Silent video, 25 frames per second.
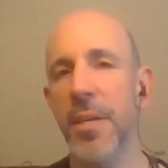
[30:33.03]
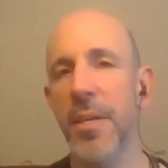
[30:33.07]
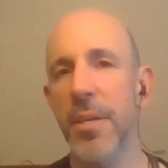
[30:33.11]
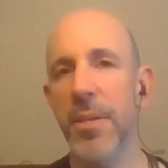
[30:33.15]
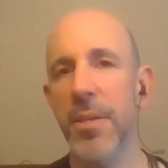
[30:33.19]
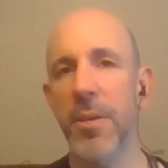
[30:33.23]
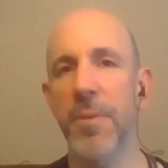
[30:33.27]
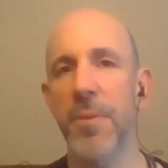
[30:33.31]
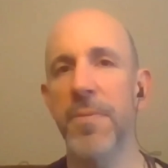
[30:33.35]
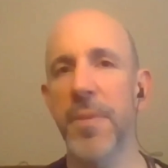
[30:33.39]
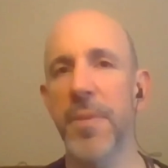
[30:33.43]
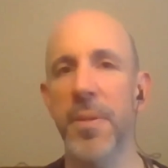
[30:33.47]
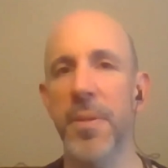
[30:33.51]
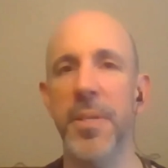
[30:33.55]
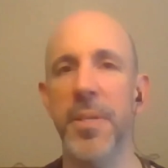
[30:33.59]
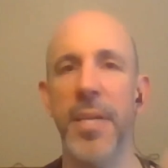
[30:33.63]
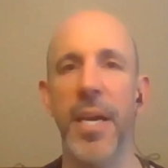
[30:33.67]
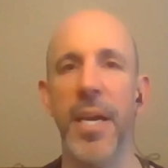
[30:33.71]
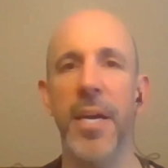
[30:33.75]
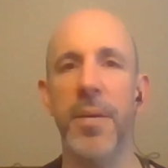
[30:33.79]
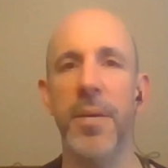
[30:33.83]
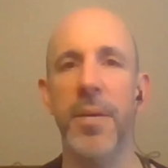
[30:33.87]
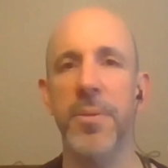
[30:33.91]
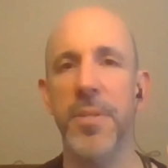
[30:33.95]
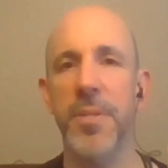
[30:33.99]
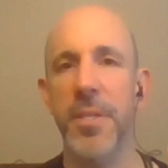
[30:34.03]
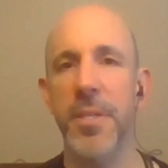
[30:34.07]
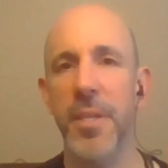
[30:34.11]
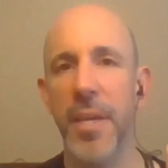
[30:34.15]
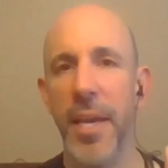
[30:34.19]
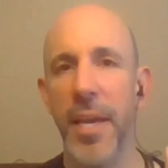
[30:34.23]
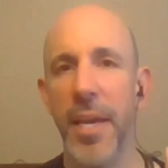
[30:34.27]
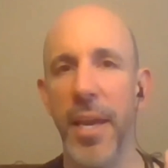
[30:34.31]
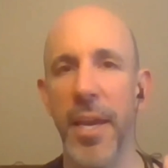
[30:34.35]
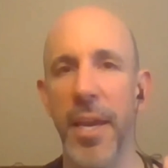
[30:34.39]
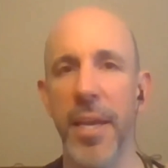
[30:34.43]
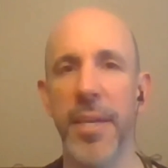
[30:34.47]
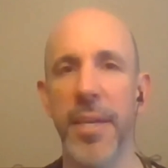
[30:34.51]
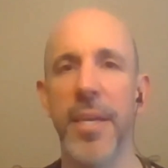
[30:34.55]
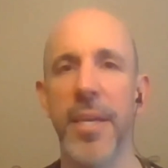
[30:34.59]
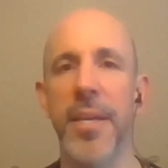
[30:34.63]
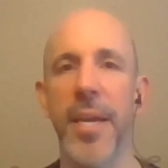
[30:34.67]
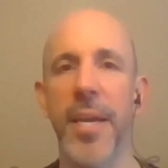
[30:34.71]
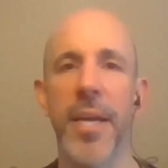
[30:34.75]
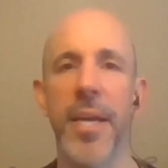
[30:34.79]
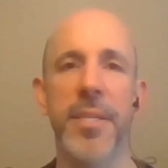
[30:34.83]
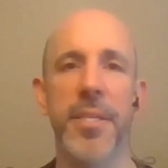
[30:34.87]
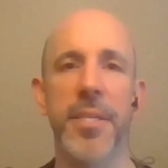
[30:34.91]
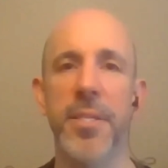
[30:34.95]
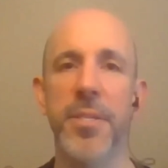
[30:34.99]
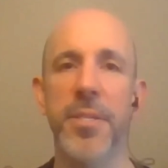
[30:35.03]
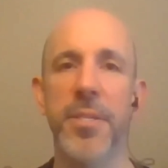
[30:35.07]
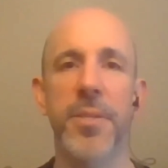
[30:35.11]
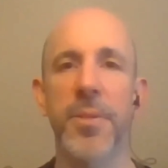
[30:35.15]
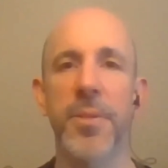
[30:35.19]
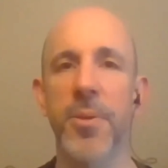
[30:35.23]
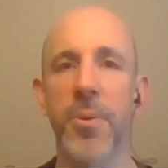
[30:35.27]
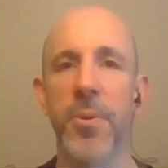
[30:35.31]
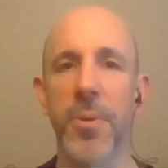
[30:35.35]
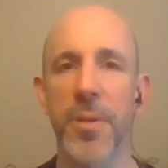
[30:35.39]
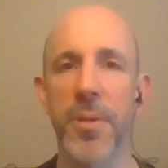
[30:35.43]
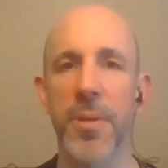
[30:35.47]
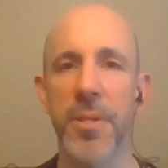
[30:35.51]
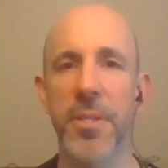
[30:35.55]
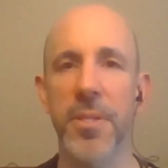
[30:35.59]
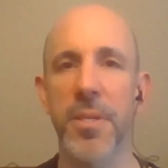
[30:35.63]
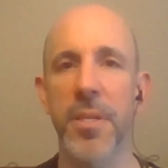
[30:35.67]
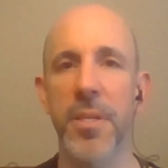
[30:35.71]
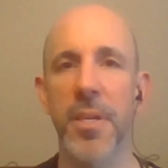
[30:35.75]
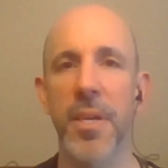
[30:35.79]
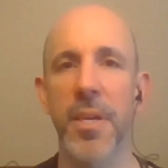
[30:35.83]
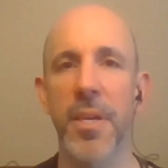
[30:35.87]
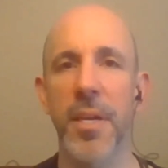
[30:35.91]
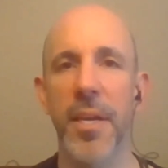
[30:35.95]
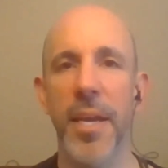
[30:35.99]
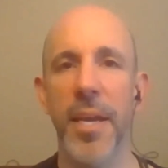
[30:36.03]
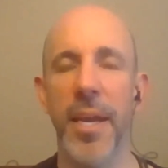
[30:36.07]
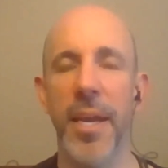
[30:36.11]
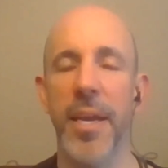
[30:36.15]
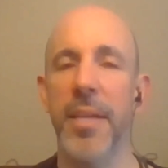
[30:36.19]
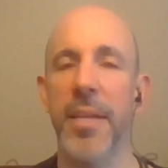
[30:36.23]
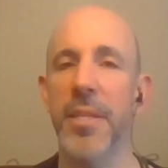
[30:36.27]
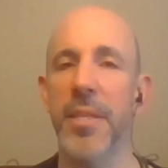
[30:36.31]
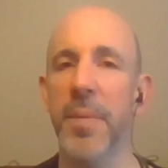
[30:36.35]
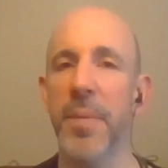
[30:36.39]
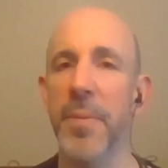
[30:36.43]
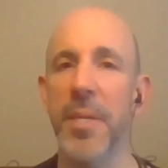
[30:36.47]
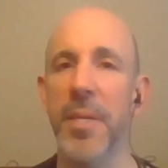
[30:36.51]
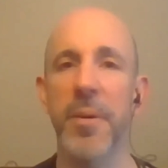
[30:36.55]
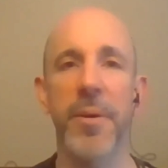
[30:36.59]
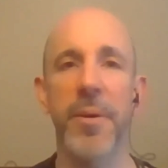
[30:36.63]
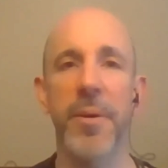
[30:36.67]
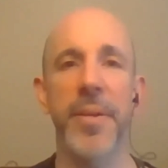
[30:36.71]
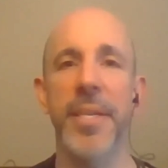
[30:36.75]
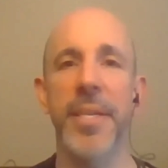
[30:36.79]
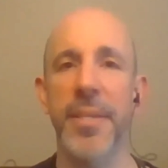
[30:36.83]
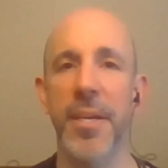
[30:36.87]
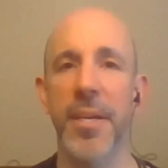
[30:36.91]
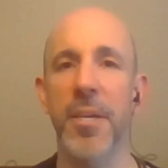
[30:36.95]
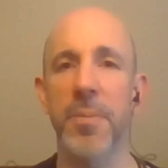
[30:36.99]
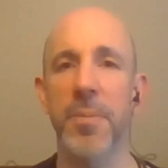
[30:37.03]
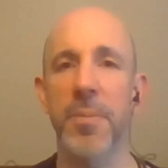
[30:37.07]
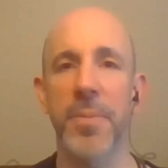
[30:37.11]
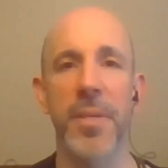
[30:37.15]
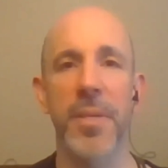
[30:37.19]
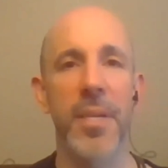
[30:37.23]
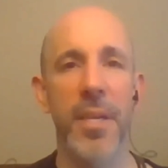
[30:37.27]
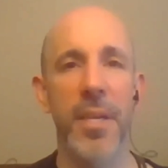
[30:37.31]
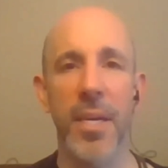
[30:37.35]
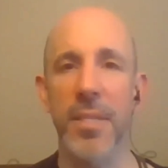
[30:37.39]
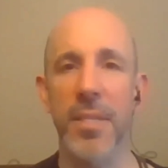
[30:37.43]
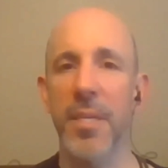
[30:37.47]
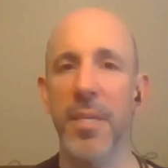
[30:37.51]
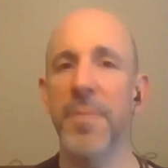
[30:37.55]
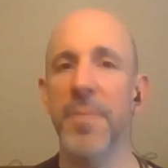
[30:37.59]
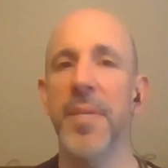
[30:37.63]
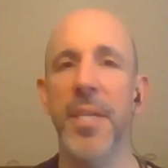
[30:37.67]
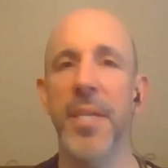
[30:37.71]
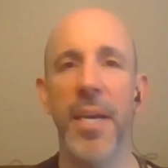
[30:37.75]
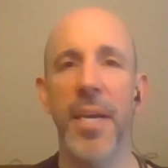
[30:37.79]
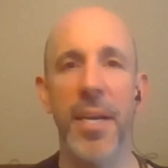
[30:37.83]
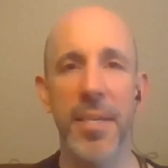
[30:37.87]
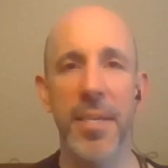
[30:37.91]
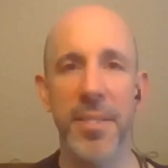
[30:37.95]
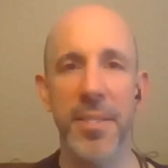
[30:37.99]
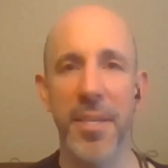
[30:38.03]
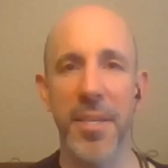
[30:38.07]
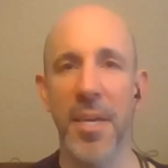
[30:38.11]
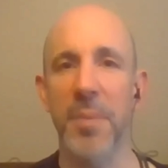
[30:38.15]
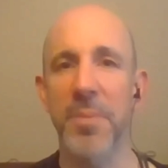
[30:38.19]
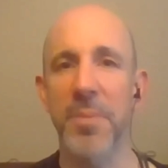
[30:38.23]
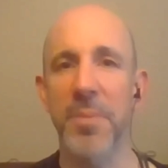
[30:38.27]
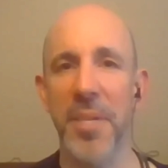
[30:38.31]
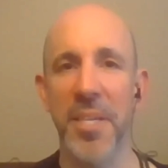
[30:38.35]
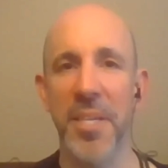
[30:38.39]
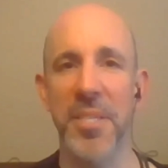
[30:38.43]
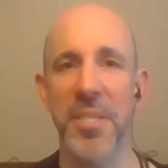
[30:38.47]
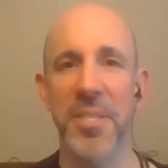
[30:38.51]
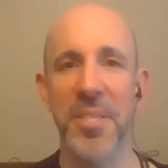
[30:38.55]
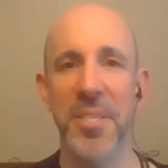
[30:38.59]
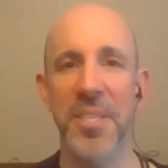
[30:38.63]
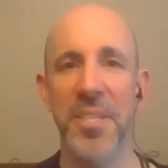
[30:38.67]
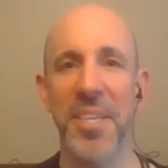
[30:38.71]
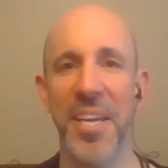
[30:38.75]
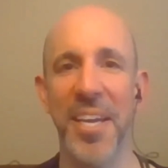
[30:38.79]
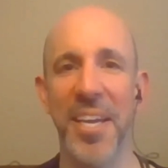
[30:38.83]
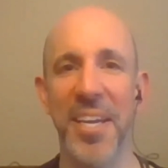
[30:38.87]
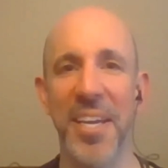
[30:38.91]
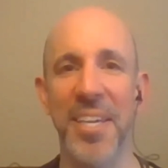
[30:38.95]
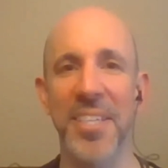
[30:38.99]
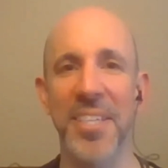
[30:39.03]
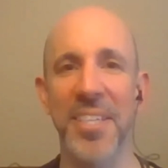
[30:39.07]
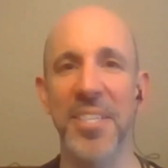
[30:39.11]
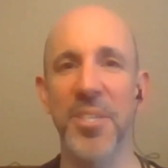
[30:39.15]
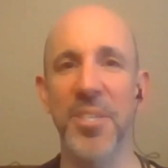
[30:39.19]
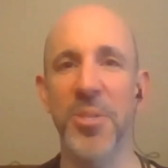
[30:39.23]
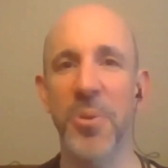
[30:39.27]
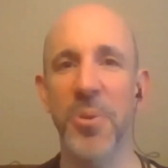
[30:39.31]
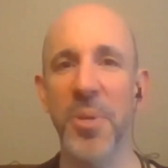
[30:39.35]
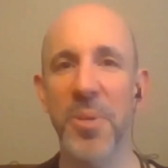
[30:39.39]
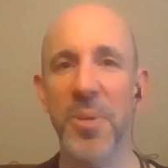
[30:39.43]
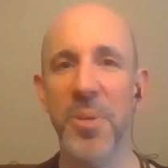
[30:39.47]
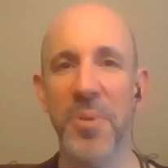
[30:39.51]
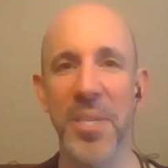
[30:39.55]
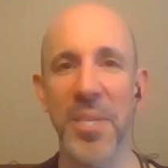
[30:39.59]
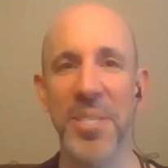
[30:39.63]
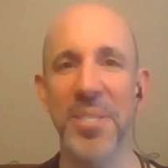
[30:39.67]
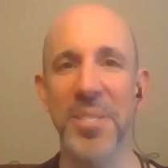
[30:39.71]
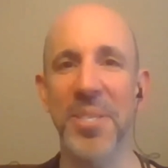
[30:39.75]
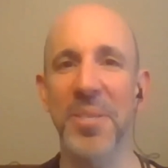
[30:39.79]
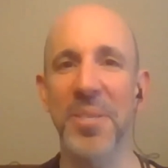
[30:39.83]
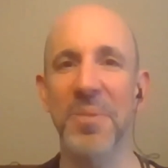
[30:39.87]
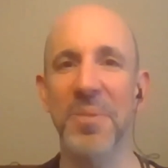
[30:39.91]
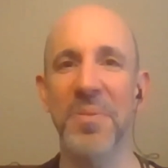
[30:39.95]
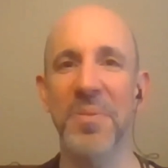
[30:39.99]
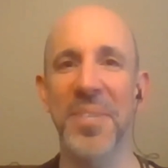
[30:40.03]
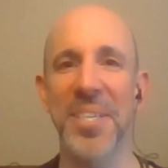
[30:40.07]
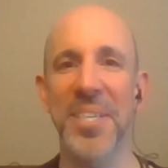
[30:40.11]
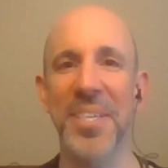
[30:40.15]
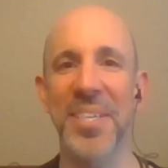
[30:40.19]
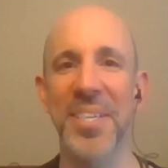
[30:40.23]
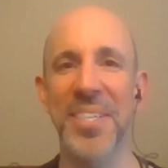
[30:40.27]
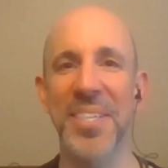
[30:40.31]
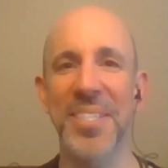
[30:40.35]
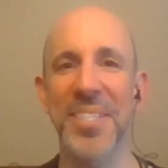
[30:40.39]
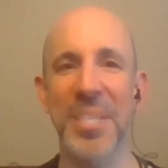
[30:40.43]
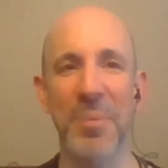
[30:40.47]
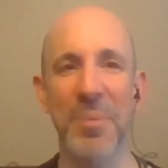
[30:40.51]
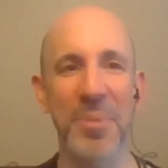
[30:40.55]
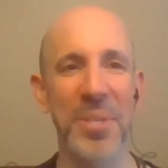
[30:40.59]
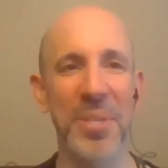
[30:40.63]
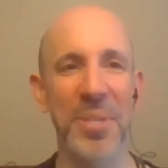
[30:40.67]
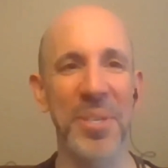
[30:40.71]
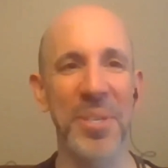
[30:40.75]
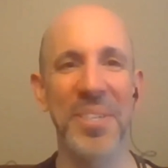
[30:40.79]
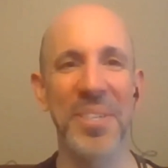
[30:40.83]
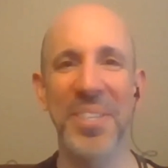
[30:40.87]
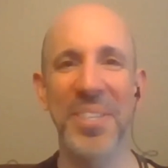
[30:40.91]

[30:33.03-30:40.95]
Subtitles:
Go fill it out and get access to the course, and let me know how I can help. I love you guys. God bless, and enjoy the rest of the seminar.